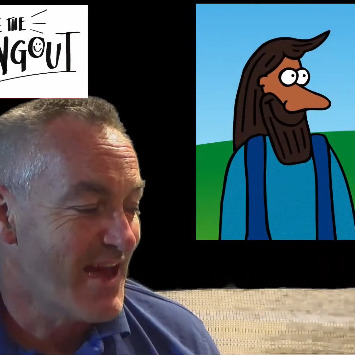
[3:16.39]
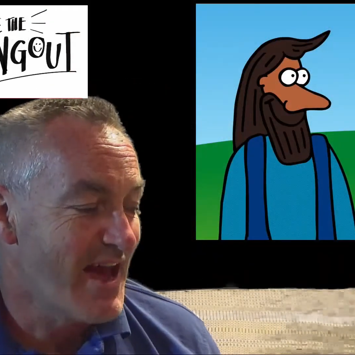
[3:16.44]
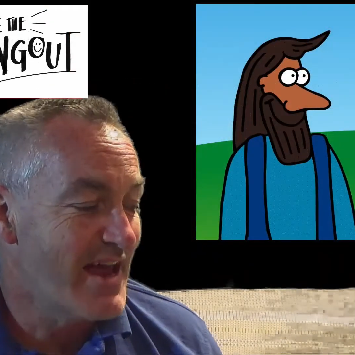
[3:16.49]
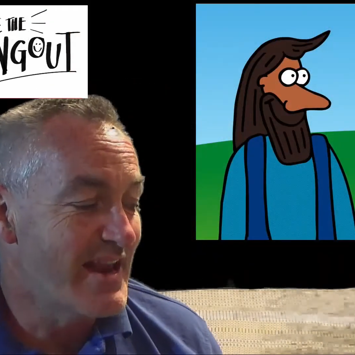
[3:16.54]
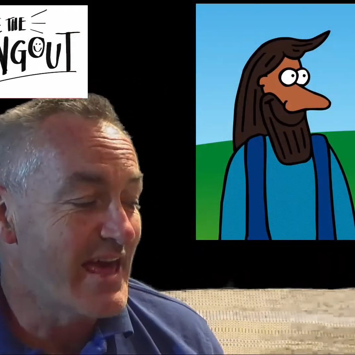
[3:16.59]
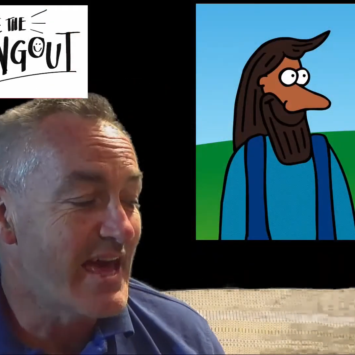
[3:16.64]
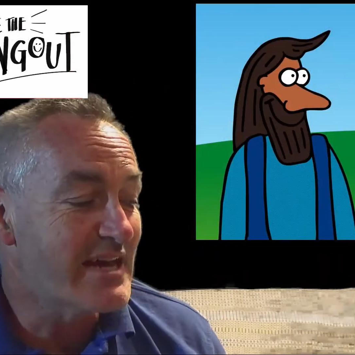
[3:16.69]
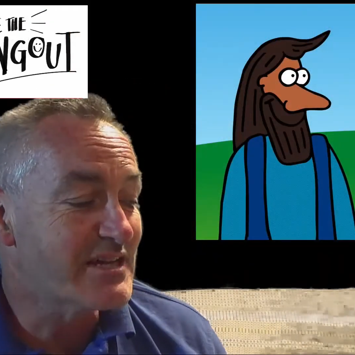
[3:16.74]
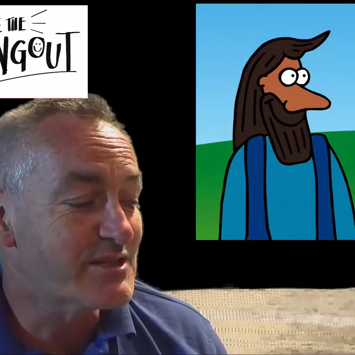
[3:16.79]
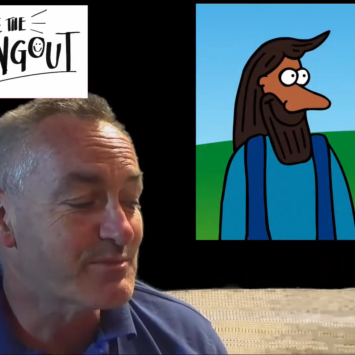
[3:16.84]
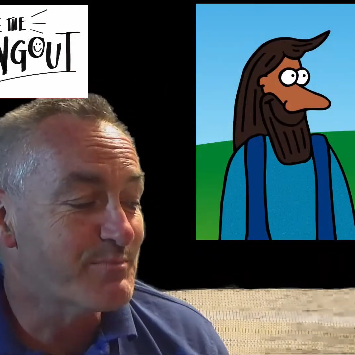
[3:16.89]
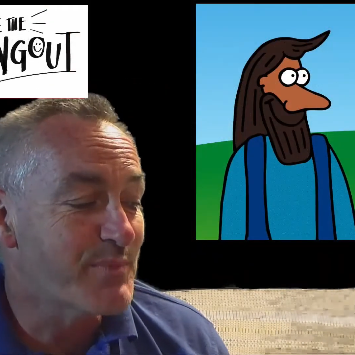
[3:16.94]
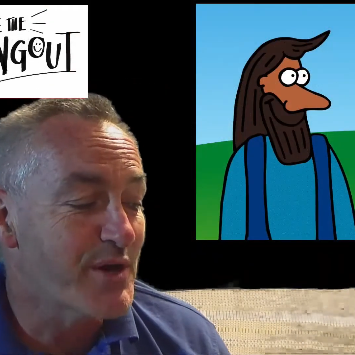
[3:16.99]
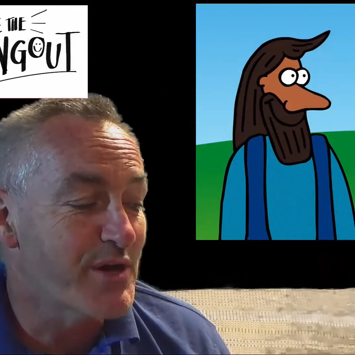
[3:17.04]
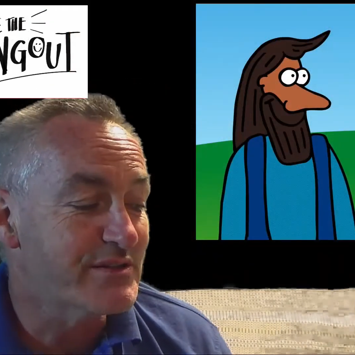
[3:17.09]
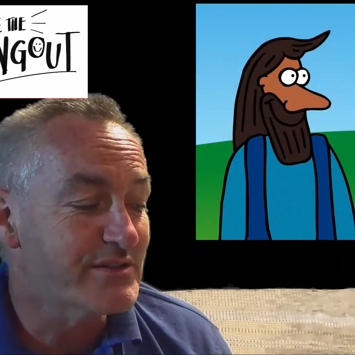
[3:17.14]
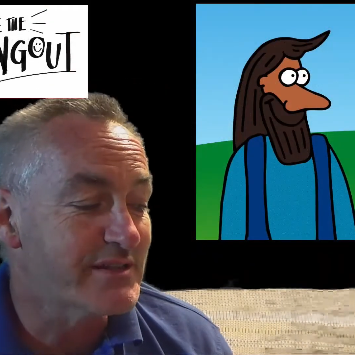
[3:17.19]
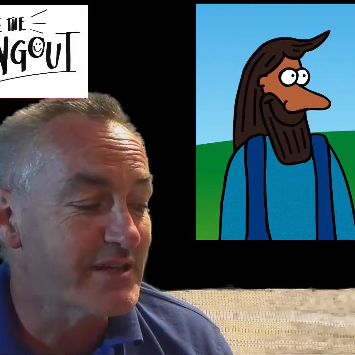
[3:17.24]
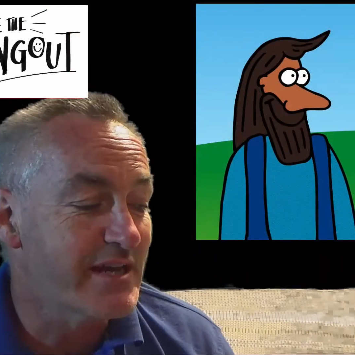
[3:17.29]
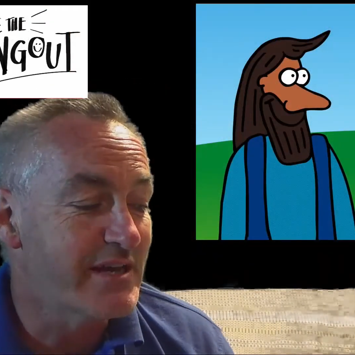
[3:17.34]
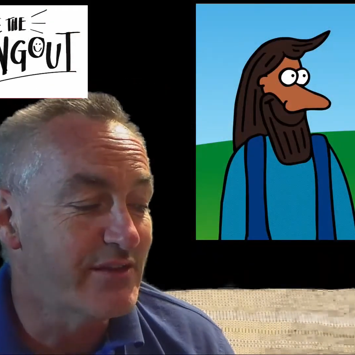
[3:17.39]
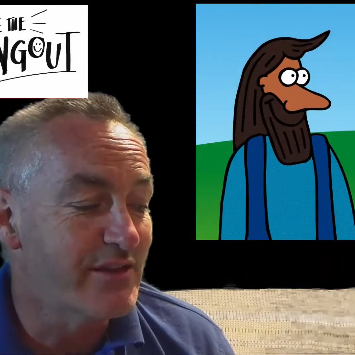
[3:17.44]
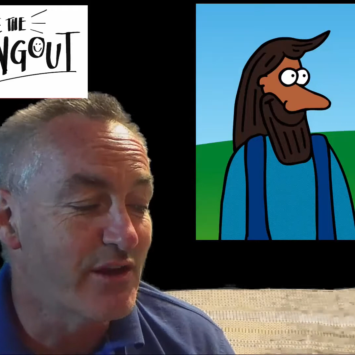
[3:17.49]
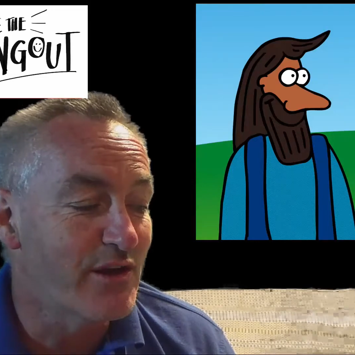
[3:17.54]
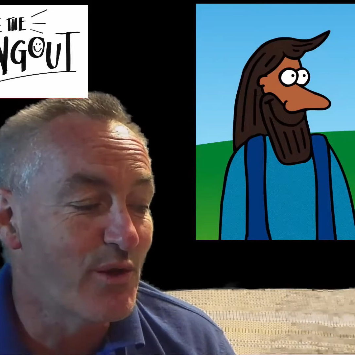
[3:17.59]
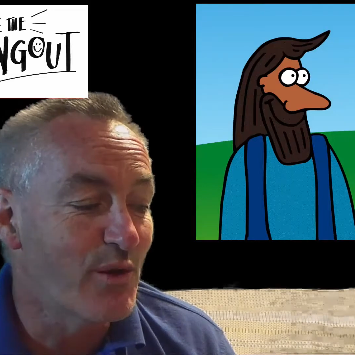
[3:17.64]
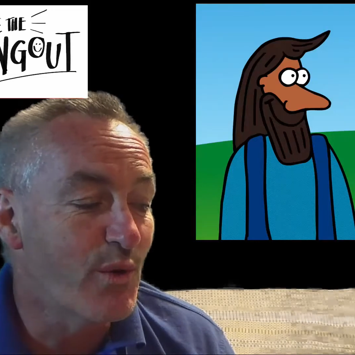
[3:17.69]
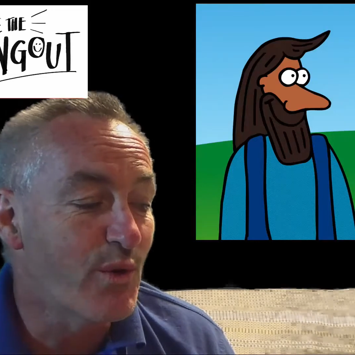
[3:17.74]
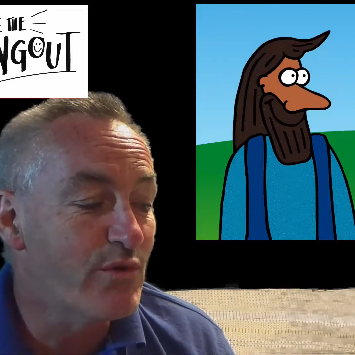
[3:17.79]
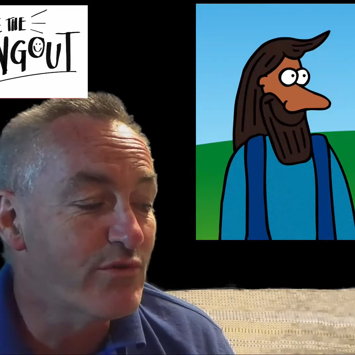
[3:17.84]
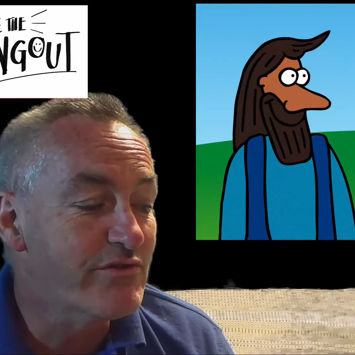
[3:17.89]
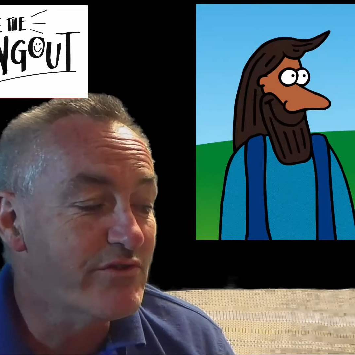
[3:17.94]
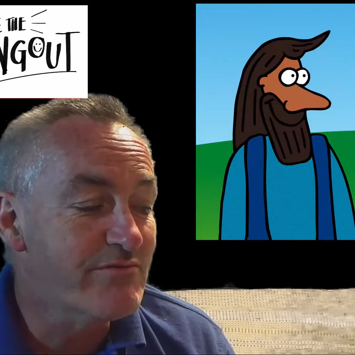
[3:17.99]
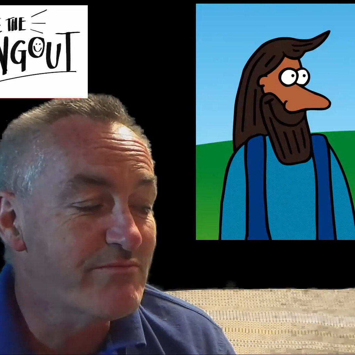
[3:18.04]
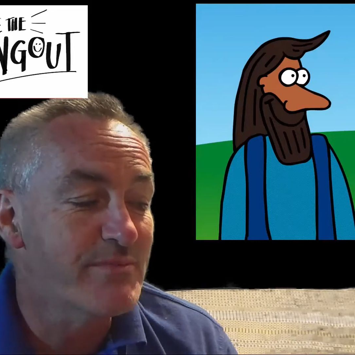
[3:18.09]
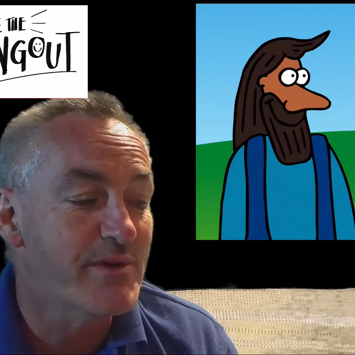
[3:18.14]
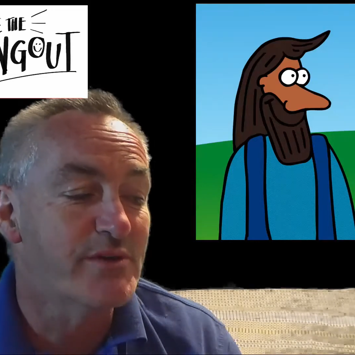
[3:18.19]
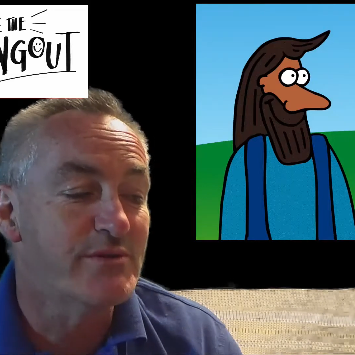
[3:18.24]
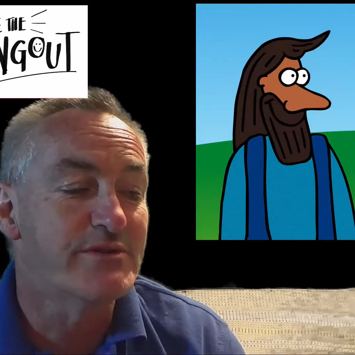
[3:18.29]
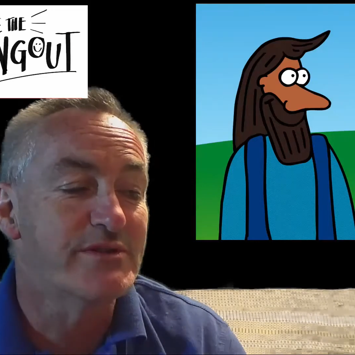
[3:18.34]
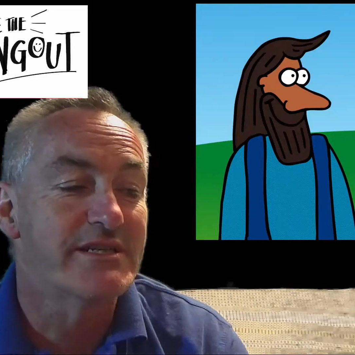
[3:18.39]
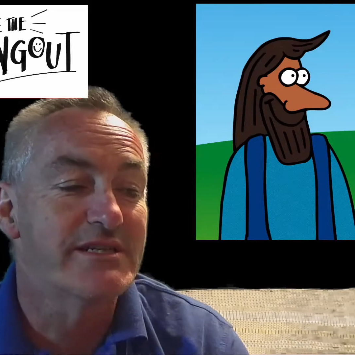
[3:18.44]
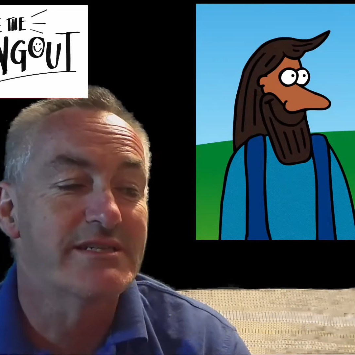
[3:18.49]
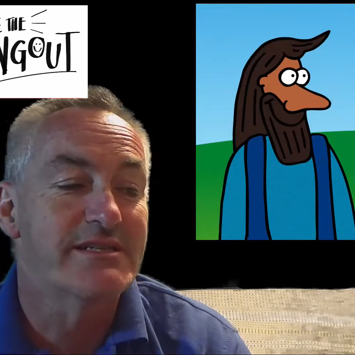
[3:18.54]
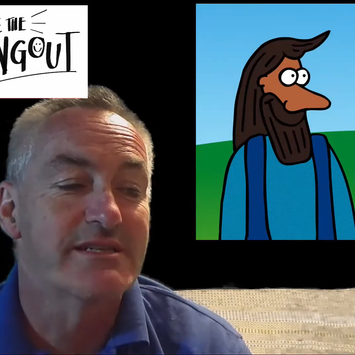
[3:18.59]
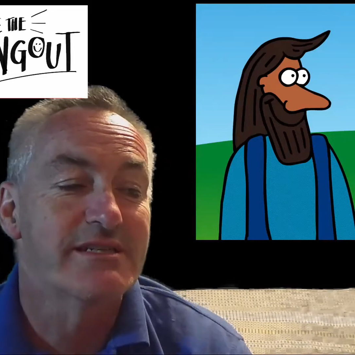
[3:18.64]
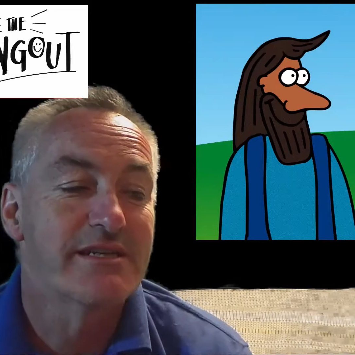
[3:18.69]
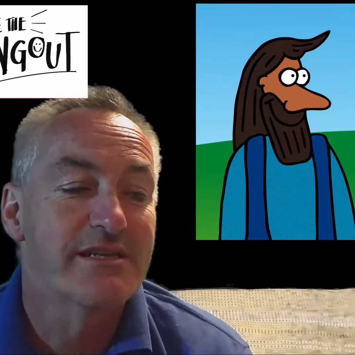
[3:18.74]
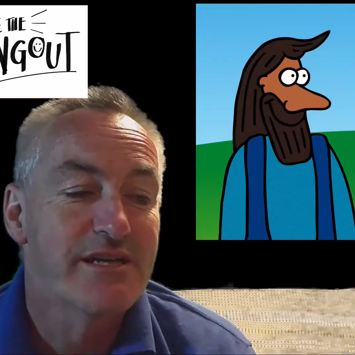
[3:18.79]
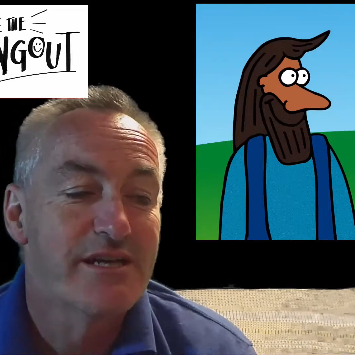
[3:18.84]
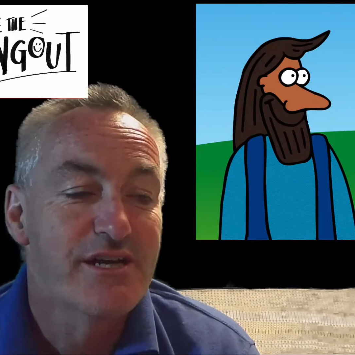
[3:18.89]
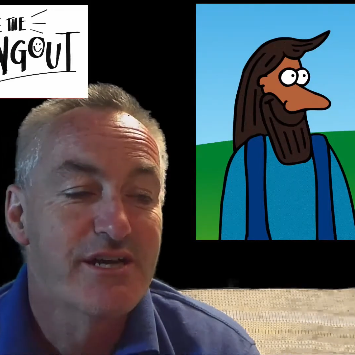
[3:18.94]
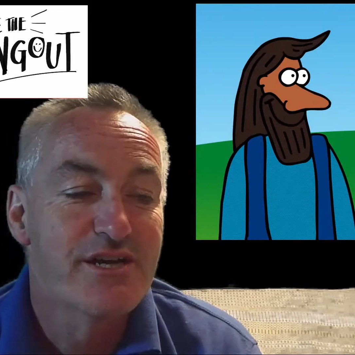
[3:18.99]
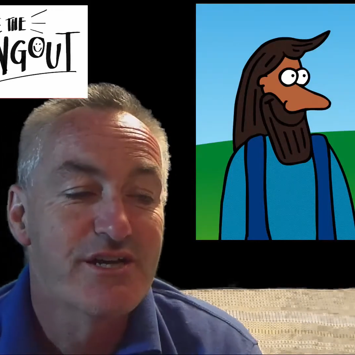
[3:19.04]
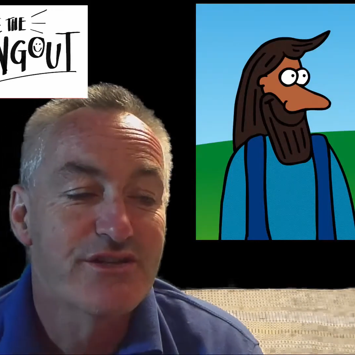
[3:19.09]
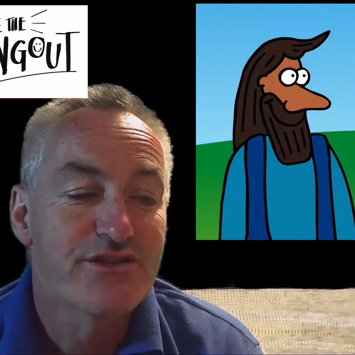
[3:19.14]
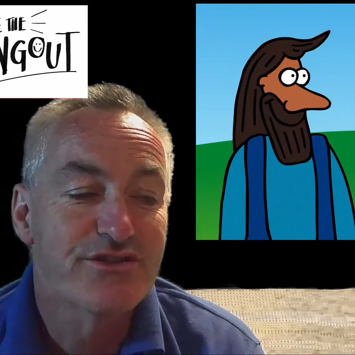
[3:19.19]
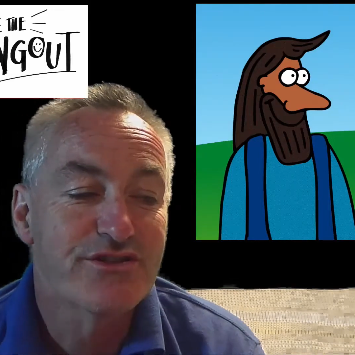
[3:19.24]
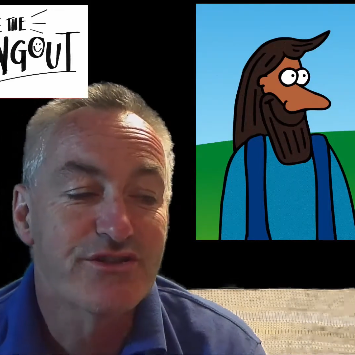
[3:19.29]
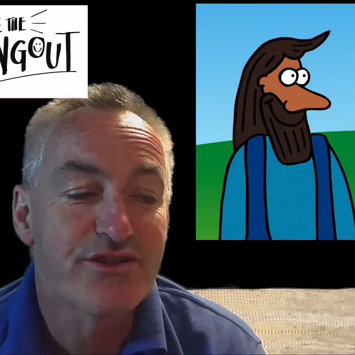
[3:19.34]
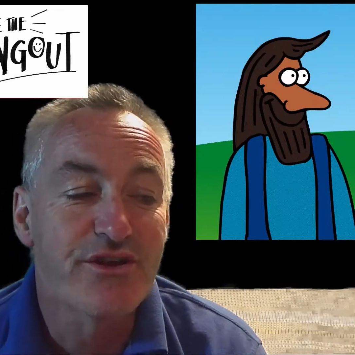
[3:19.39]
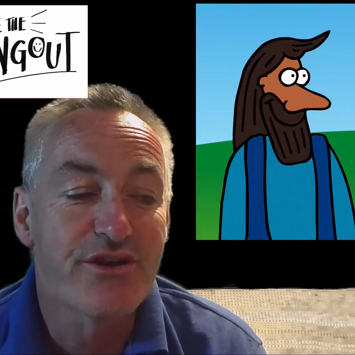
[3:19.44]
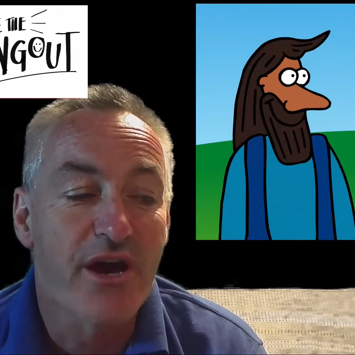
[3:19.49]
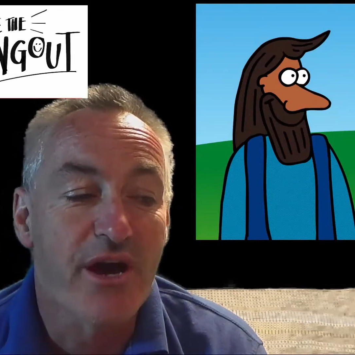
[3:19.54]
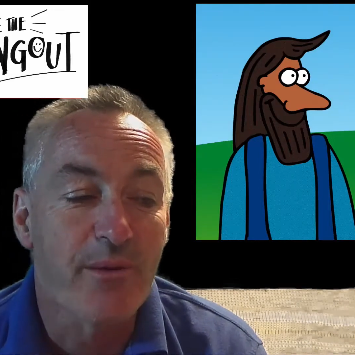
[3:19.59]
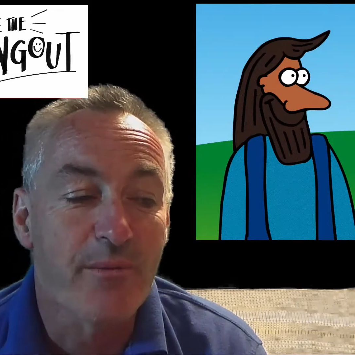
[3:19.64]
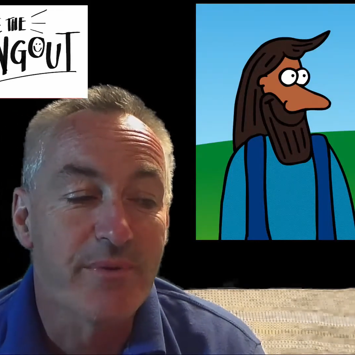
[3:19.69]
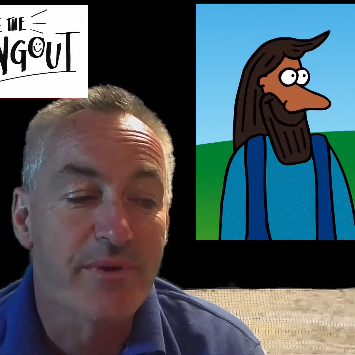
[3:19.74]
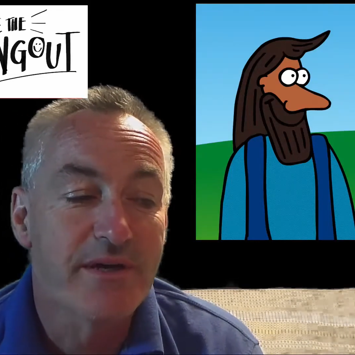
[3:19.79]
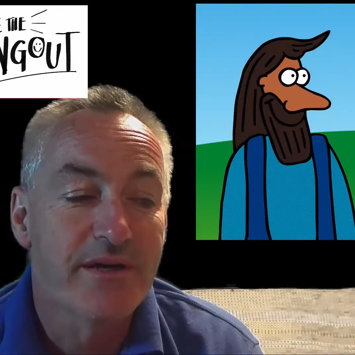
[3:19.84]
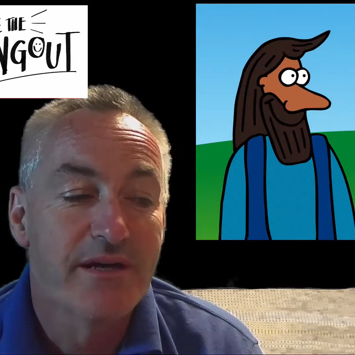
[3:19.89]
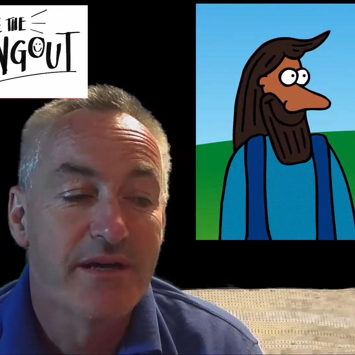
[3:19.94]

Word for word: An expert in the law of Moses stood up